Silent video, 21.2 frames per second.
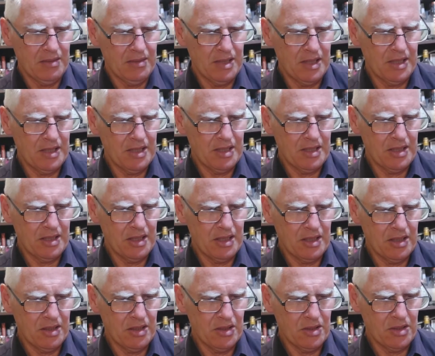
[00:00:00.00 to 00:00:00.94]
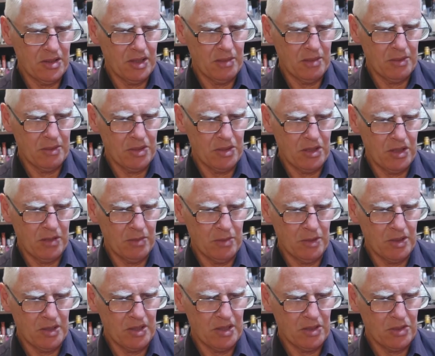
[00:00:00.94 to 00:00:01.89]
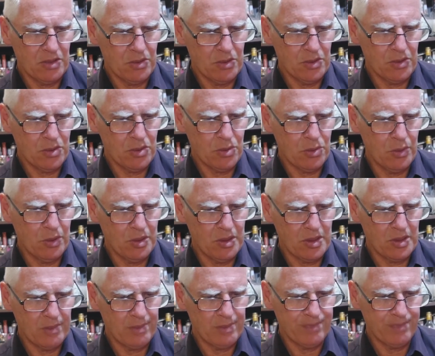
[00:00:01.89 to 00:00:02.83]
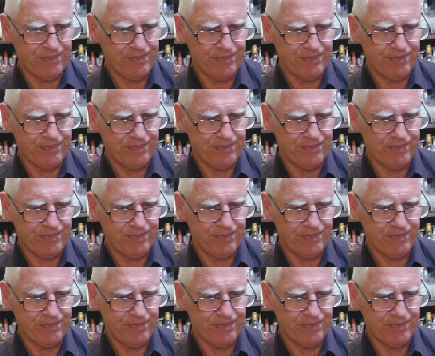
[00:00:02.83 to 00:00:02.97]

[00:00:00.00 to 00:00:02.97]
Tasting notes, lemon thyme with a citrus twist.